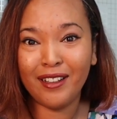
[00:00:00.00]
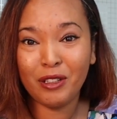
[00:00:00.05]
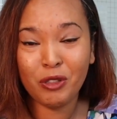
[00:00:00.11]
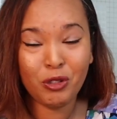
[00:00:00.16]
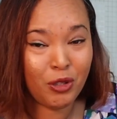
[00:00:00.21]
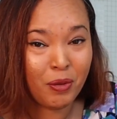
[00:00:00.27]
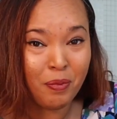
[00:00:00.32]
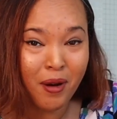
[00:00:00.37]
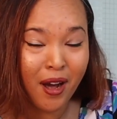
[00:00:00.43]

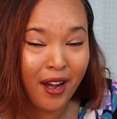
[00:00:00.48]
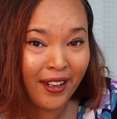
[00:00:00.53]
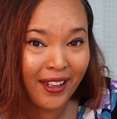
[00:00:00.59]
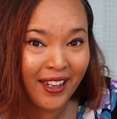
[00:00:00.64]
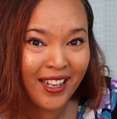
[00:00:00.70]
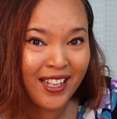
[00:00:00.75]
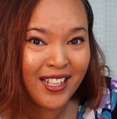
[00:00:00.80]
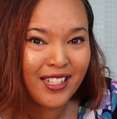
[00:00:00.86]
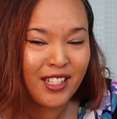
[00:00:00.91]
to the
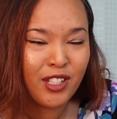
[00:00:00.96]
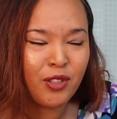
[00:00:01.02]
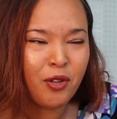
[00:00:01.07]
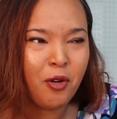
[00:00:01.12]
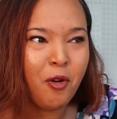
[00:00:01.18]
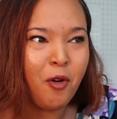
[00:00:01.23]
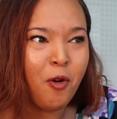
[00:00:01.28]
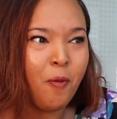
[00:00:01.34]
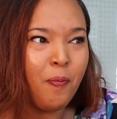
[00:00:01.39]
market.
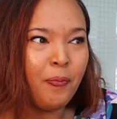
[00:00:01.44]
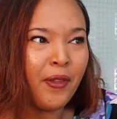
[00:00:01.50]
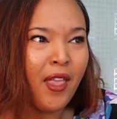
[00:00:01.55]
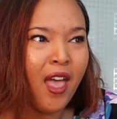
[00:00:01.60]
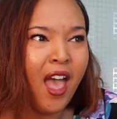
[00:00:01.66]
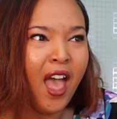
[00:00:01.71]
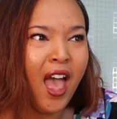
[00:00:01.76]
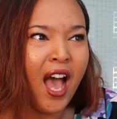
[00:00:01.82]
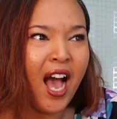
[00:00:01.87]
So
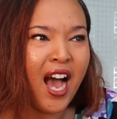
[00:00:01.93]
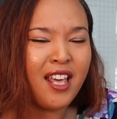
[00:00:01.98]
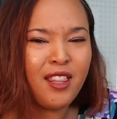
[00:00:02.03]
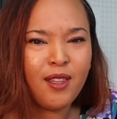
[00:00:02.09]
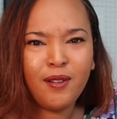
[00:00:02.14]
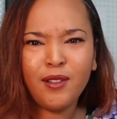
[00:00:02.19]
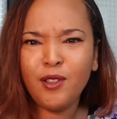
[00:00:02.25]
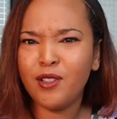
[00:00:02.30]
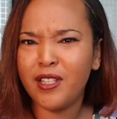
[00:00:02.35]
I
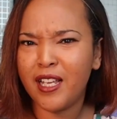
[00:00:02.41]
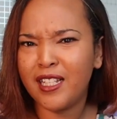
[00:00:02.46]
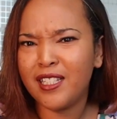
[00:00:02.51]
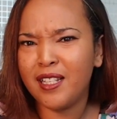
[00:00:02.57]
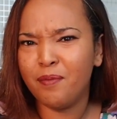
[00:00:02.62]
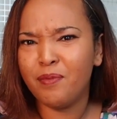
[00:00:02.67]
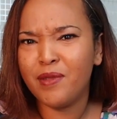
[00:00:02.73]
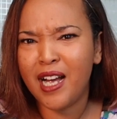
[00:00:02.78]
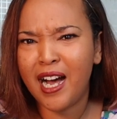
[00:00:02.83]
thought to take
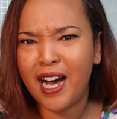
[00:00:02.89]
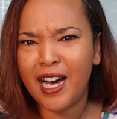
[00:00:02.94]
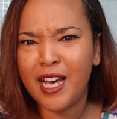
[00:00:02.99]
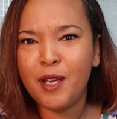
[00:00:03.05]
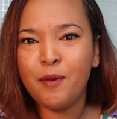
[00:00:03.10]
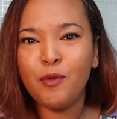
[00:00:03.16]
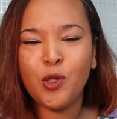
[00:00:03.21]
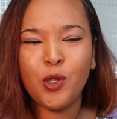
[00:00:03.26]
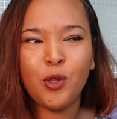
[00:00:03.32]
some
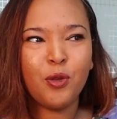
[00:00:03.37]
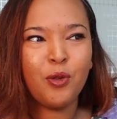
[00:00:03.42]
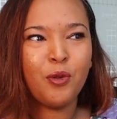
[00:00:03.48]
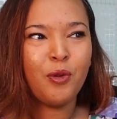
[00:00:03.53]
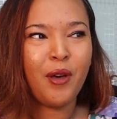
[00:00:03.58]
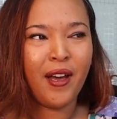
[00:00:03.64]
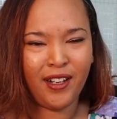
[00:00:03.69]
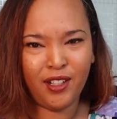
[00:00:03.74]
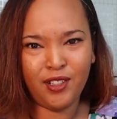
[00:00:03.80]
time
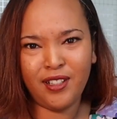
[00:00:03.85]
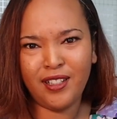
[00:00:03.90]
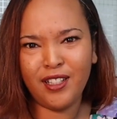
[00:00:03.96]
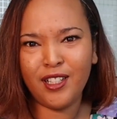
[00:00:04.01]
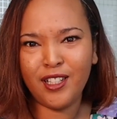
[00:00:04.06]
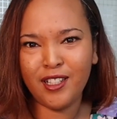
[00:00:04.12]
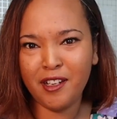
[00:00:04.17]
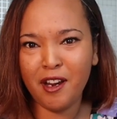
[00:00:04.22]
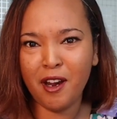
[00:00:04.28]
to actually
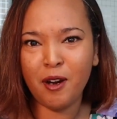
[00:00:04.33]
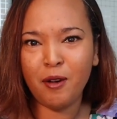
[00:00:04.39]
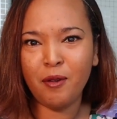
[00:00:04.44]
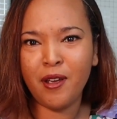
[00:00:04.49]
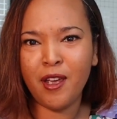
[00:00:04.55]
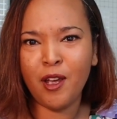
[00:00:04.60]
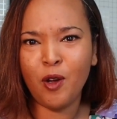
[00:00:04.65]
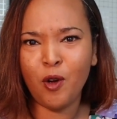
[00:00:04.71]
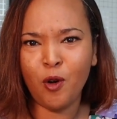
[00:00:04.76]

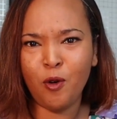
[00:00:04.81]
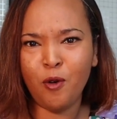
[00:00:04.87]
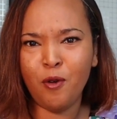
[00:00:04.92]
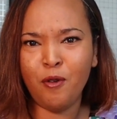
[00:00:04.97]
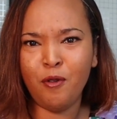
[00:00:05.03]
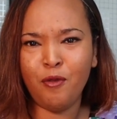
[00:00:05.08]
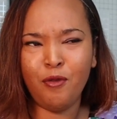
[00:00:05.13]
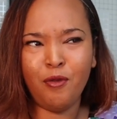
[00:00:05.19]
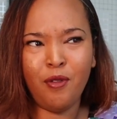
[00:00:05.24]
sharing
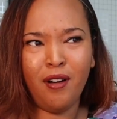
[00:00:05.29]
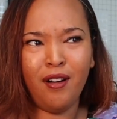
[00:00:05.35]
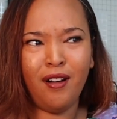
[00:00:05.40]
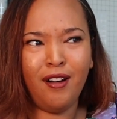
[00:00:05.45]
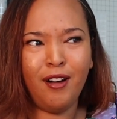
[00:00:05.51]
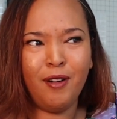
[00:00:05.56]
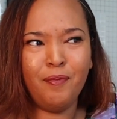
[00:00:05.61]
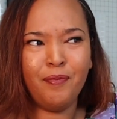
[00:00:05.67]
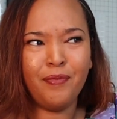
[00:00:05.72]
of
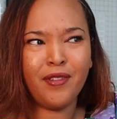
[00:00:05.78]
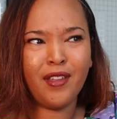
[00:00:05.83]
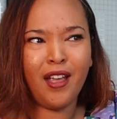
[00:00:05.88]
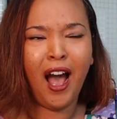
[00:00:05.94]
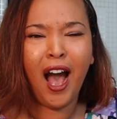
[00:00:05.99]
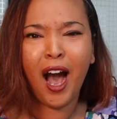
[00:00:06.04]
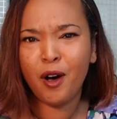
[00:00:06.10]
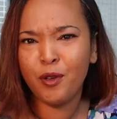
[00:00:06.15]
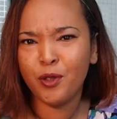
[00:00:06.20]

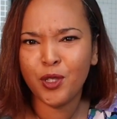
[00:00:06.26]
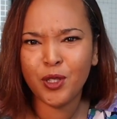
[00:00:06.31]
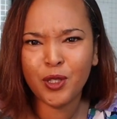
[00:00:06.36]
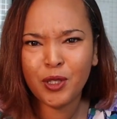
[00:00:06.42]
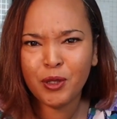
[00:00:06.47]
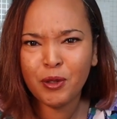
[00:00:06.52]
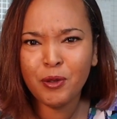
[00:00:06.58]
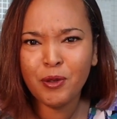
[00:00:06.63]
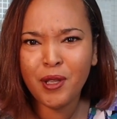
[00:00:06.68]
how to
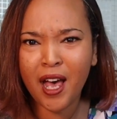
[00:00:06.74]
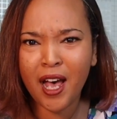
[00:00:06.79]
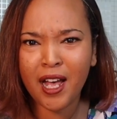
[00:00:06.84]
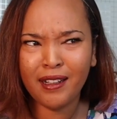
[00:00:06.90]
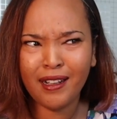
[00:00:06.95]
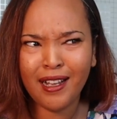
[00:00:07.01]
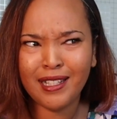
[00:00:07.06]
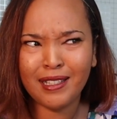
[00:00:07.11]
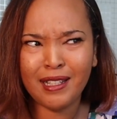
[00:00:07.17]
do
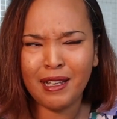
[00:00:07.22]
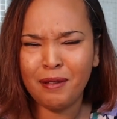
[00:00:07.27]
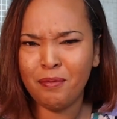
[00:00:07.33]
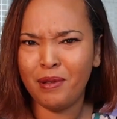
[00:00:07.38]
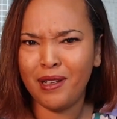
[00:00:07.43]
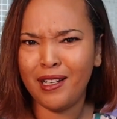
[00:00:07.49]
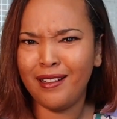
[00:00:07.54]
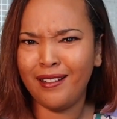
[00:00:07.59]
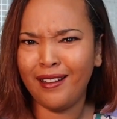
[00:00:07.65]
that, as I've
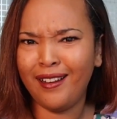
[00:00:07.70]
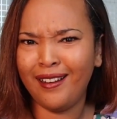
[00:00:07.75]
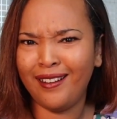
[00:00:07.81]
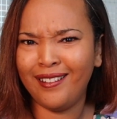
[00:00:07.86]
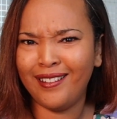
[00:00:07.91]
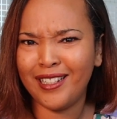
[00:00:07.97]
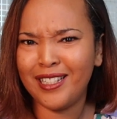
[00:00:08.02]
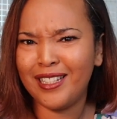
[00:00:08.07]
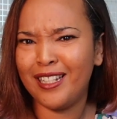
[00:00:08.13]
been
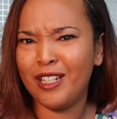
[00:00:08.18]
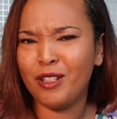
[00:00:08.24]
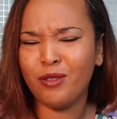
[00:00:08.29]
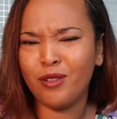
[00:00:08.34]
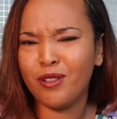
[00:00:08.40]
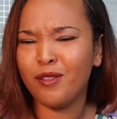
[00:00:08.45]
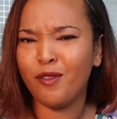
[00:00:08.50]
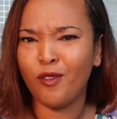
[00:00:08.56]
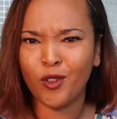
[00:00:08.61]
in this
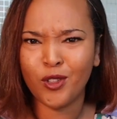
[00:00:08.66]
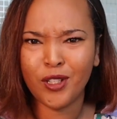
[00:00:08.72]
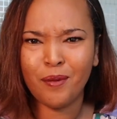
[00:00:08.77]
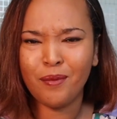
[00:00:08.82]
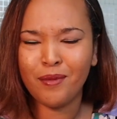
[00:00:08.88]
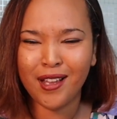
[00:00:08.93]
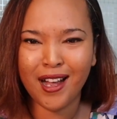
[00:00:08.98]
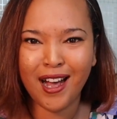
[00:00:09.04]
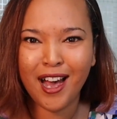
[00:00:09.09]
interest for
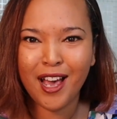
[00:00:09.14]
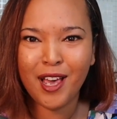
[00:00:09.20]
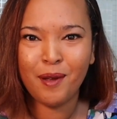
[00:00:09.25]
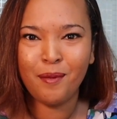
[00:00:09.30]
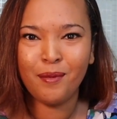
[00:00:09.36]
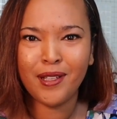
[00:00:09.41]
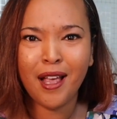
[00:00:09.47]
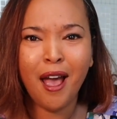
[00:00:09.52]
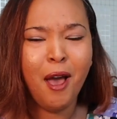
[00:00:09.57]
some
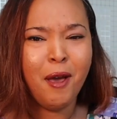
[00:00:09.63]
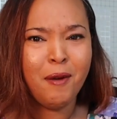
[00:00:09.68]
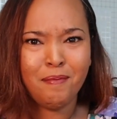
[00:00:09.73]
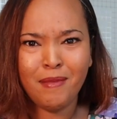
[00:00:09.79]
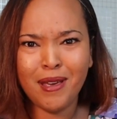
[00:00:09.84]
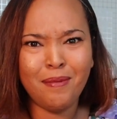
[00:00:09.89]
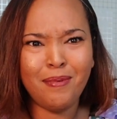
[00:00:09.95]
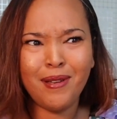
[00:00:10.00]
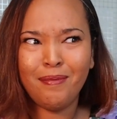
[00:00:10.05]
times.
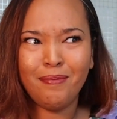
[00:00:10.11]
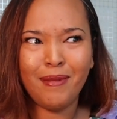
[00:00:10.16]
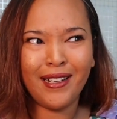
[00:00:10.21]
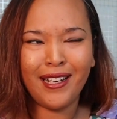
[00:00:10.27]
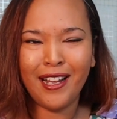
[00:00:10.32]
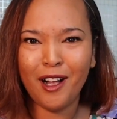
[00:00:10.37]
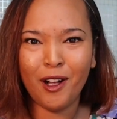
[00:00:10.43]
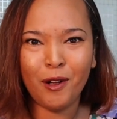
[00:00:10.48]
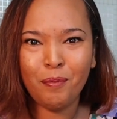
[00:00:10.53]
Maybe it
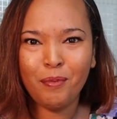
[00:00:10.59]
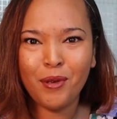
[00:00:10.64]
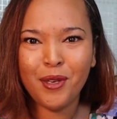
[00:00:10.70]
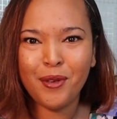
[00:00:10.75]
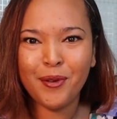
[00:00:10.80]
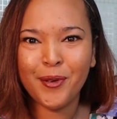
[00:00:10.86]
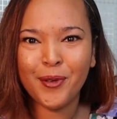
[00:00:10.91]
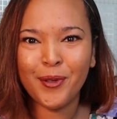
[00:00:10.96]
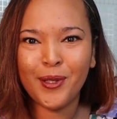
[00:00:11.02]
might help
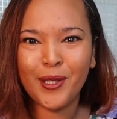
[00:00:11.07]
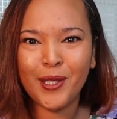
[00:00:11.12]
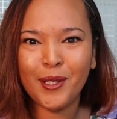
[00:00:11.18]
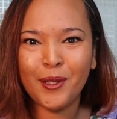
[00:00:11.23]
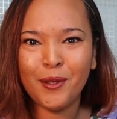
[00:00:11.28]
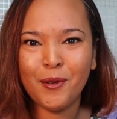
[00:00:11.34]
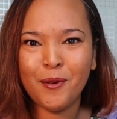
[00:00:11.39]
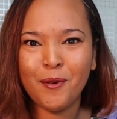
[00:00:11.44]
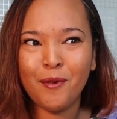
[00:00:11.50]
you
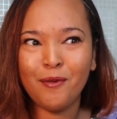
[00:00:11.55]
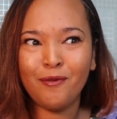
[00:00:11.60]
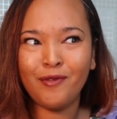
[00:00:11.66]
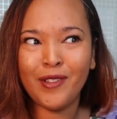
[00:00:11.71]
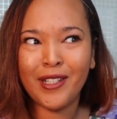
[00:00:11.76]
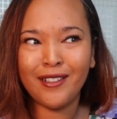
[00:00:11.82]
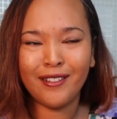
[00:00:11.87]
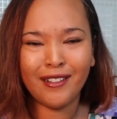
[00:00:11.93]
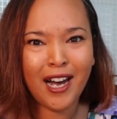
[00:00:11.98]
to
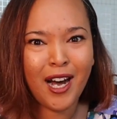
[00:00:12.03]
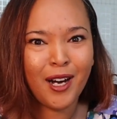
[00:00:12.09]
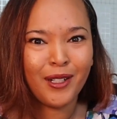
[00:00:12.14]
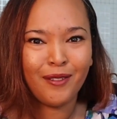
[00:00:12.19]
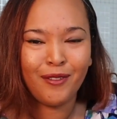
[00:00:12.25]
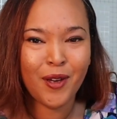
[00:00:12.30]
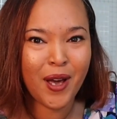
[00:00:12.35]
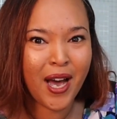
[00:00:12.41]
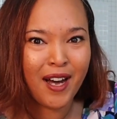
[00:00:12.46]
figure out
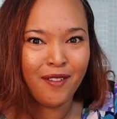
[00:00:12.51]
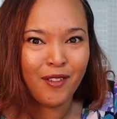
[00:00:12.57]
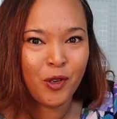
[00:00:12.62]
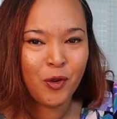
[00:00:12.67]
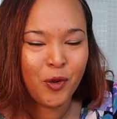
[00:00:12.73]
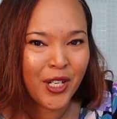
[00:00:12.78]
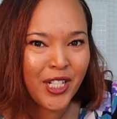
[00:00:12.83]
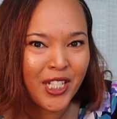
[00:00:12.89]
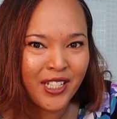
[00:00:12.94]
if you have
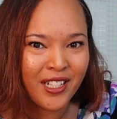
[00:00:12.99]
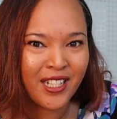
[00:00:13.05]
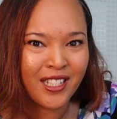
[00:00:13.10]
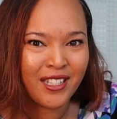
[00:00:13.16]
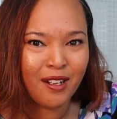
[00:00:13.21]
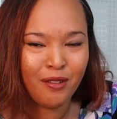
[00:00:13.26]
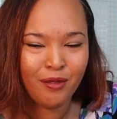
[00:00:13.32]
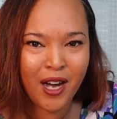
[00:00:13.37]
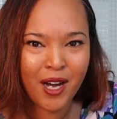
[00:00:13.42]

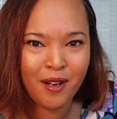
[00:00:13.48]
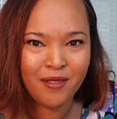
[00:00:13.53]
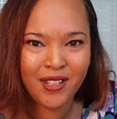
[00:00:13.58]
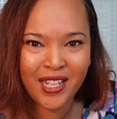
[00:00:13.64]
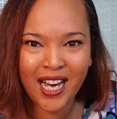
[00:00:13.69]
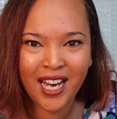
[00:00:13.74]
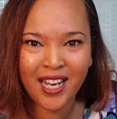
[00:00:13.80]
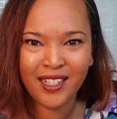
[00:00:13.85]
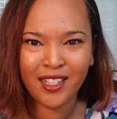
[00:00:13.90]
questions around
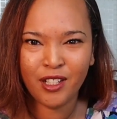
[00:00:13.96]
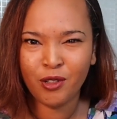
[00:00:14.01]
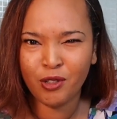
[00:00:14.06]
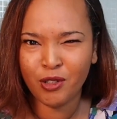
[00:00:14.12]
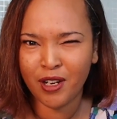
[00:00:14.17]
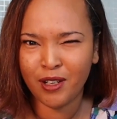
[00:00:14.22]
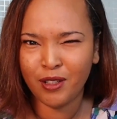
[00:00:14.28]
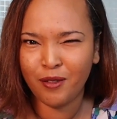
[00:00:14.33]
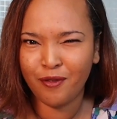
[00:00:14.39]
that and you're
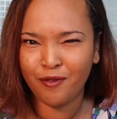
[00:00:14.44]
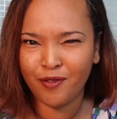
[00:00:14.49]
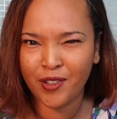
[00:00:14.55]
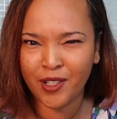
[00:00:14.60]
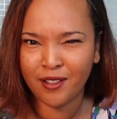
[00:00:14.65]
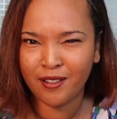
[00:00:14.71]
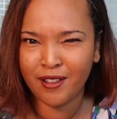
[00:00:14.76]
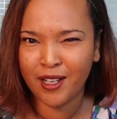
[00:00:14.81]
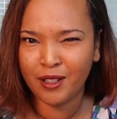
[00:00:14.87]
trying to
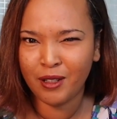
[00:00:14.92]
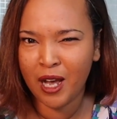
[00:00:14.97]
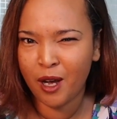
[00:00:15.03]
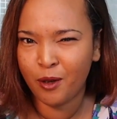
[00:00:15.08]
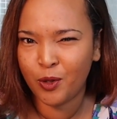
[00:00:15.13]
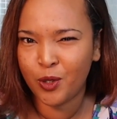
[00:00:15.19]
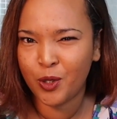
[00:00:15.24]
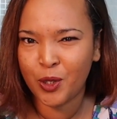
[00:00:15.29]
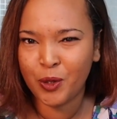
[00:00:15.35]
figure out
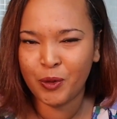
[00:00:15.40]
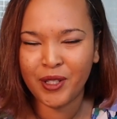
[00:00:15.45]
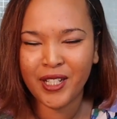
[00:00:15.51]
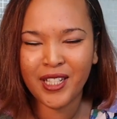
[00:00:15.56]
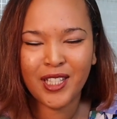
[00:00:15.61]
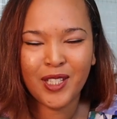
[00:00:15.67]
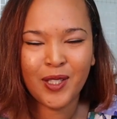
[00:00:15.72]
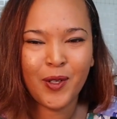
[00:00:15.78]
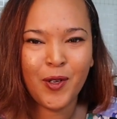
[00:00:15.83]
how to do
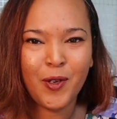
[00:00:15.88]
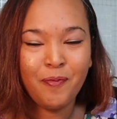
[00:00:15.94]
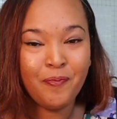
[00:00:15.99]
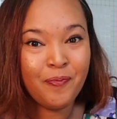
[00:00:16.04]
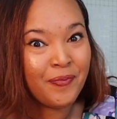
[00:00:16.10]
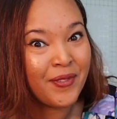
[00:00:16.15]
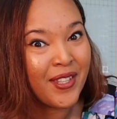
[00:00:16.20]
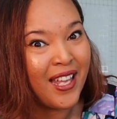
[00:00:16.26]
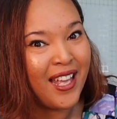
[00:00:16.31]
it.
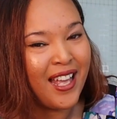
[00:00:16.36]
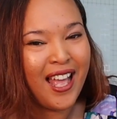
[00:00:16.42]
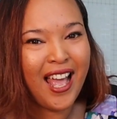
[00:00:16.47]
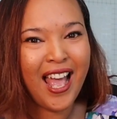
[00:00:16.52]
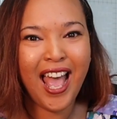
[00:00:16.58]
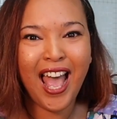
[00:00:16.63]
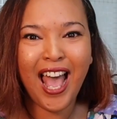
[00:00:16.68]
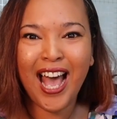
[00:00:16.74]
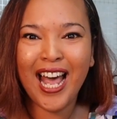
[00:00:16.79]
So
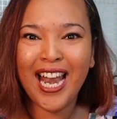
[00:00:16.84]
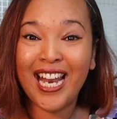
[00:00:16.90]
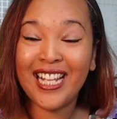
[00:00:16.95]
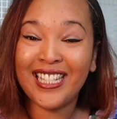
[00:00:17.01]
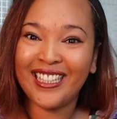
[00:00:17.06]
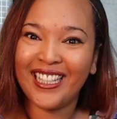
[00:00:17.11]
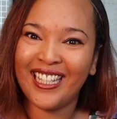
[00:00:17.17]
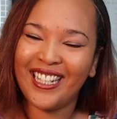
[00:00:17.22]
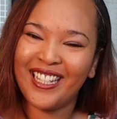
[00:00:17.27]

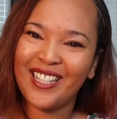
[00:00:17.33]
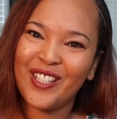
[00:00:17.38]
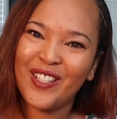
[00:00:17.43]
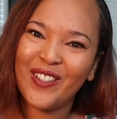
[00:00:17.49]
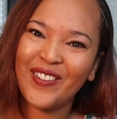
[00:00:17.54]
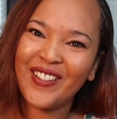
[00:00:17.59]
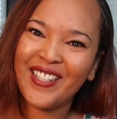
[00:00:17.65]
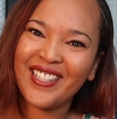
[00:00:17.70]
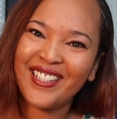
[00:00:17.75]
let's get
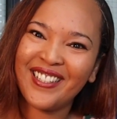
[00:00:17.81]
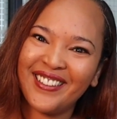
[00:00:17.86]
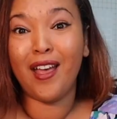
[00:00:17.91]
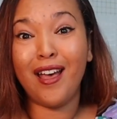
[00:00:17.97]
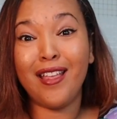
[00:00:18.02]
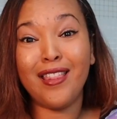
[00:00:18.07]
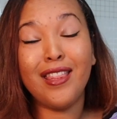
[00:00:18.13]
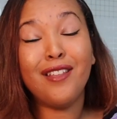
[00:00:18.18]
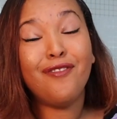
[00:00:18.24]
into it.
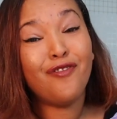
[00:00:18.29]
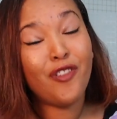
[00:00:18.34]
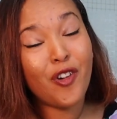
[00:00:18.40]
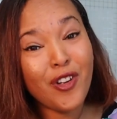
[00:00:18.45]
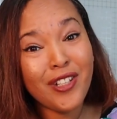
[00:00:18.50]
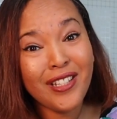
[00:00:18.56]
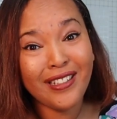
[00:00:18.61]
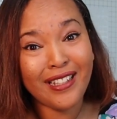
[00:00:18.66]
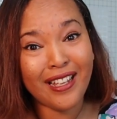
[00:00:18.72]
The
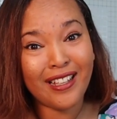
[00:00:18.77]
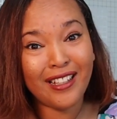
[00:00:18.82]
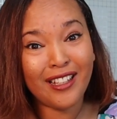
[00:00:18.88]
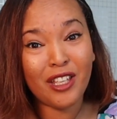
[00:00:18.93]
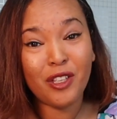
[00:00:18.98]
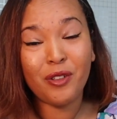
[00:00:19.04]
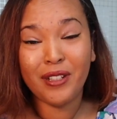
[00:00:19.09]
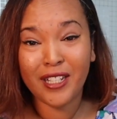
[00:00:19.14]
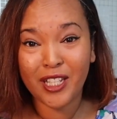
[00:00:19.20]
first thing
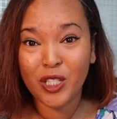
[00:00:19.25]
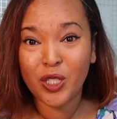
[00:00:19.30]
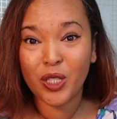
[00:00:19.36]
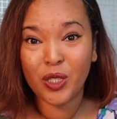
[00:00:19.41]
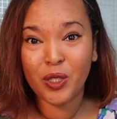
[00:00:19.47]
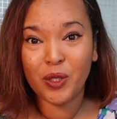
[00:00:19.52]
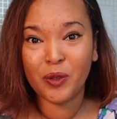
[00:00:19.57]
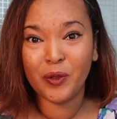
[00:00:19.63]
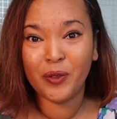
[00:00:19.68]
you need to
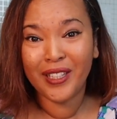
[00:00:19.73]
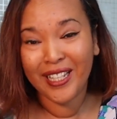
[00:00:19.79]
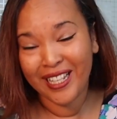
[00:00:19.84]
do